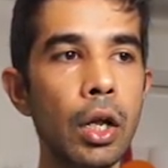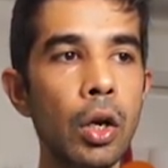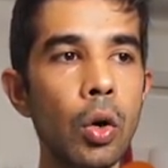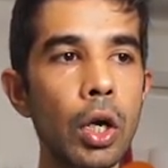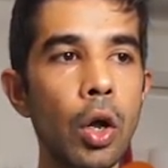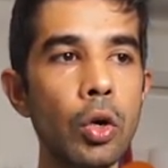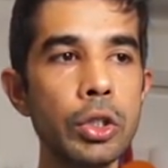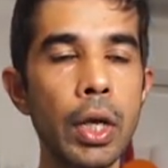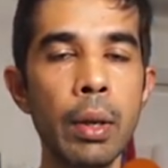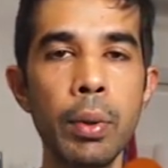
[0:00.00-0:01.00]

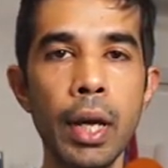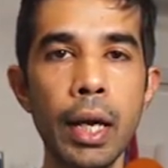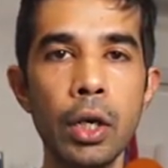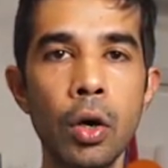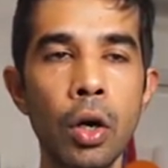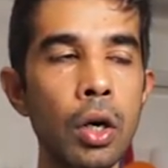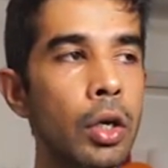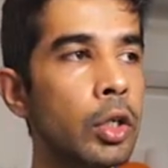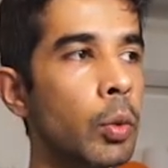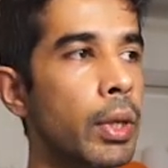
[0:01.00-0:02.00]
localhost API call
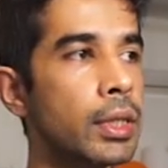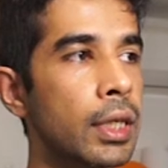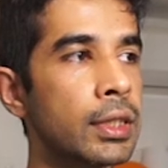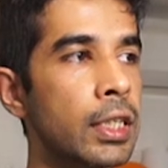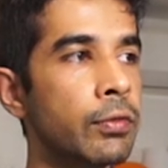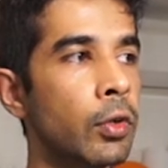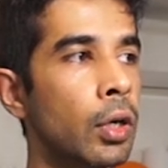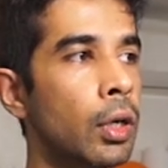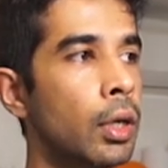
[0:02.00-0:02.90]
to be successful,